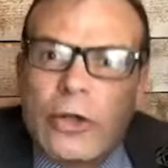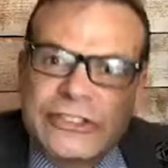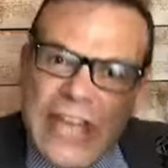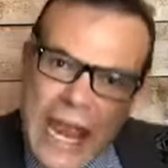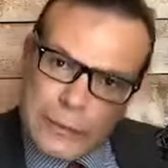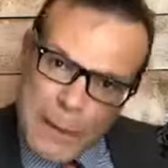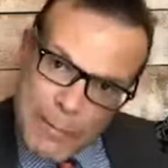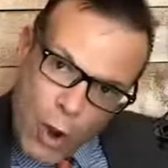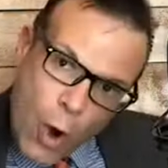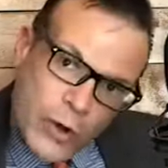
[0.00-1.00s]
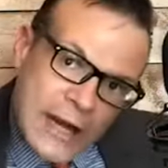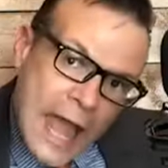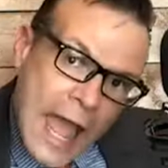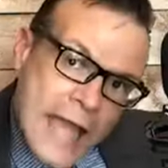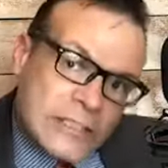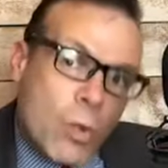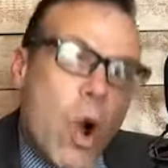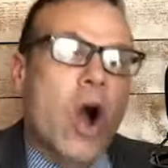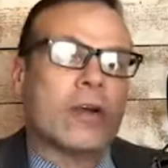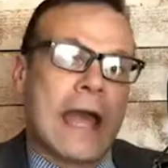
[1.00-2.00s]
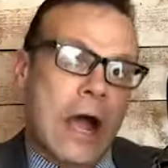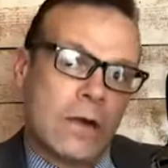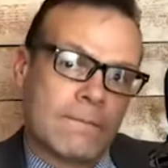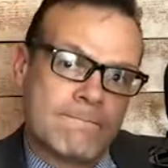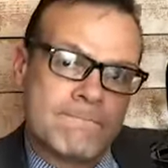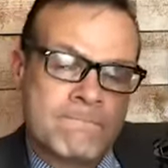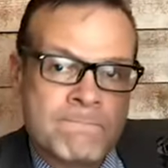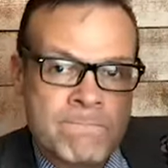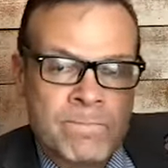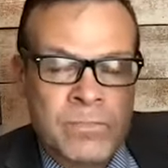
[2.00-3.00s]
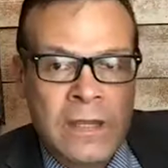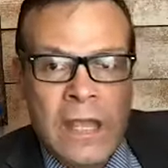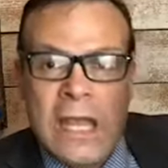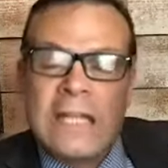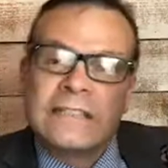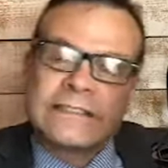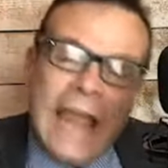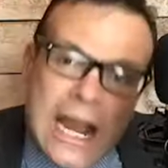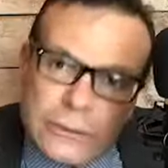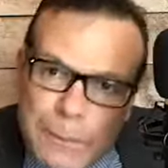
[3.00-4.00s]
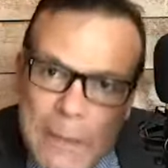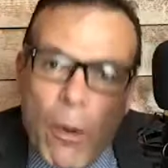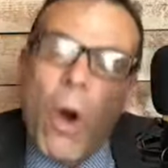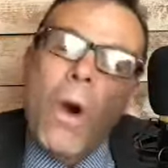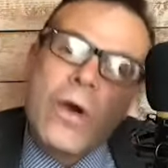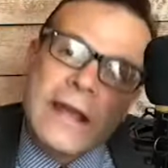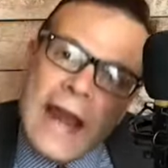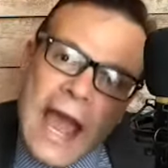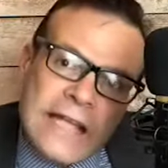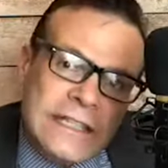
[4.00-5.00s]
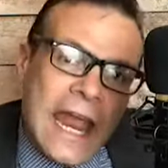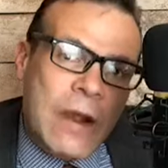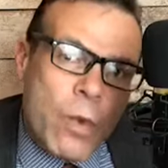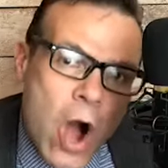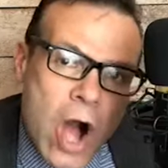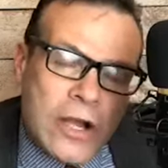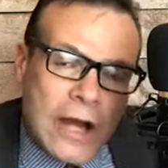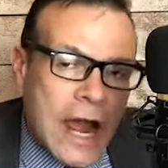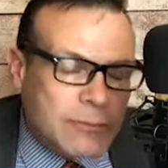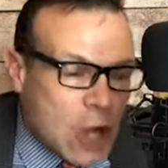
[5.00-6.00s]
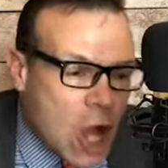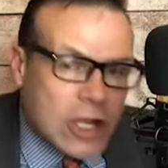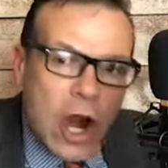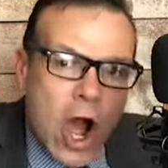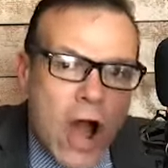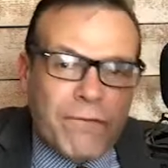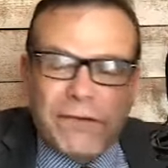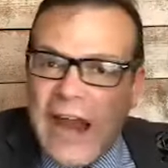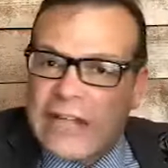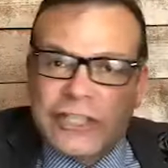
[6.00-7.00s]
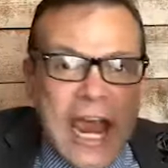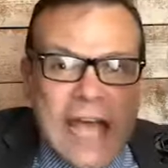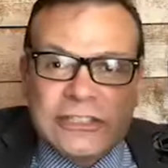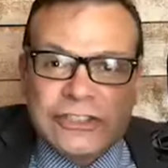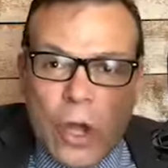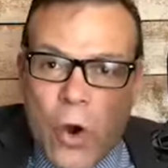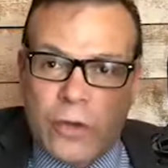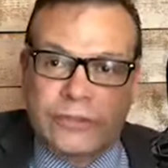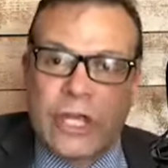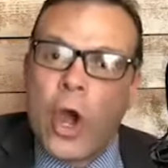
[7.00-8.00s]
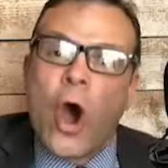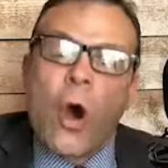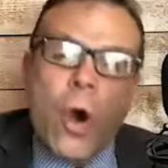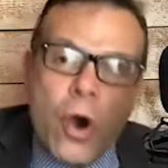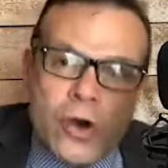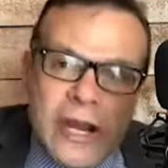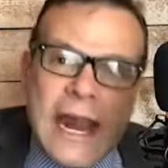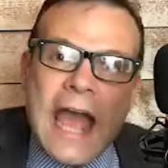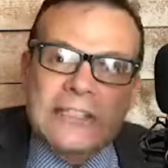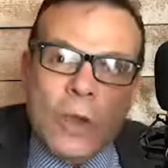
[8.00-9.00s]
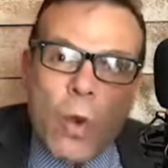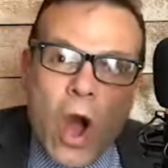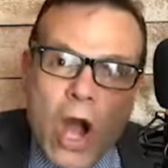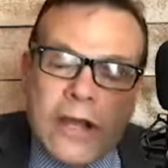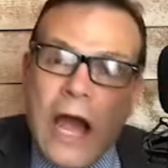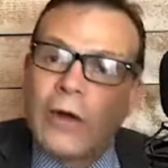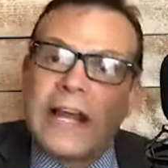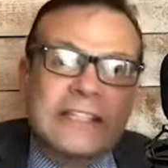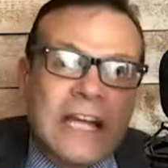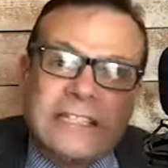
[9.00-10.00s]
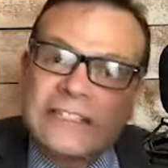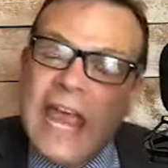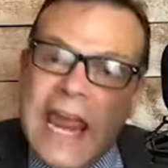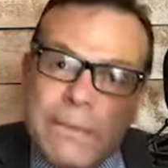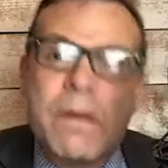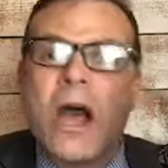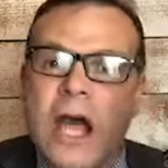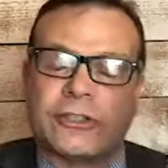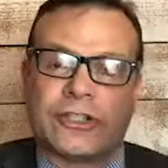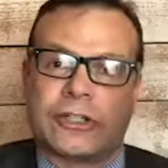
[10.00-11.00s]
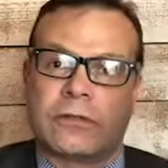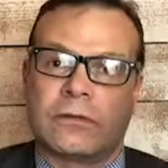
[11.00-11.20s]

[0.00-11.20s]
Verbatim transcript: Salespeople organize a walkout. Salespeople organize a walkout. I'm talking all franchise stores. Organize a walkout. It doesn't take much.